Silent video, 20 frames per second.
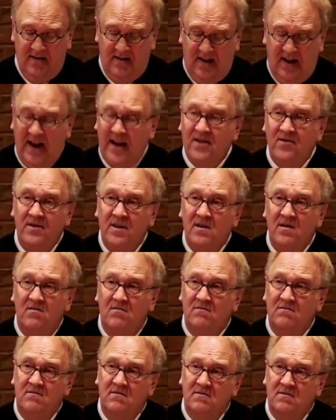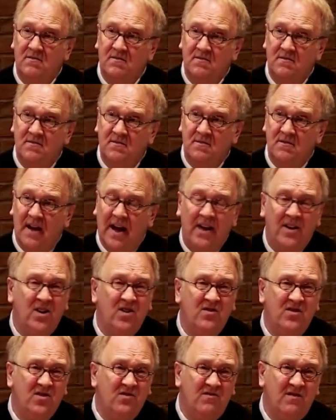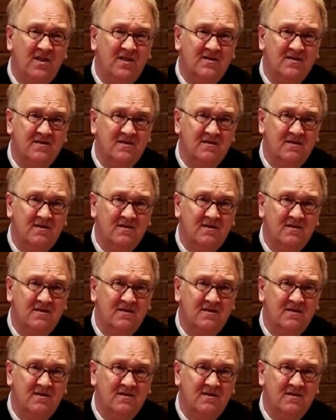I don't know. How do you do this?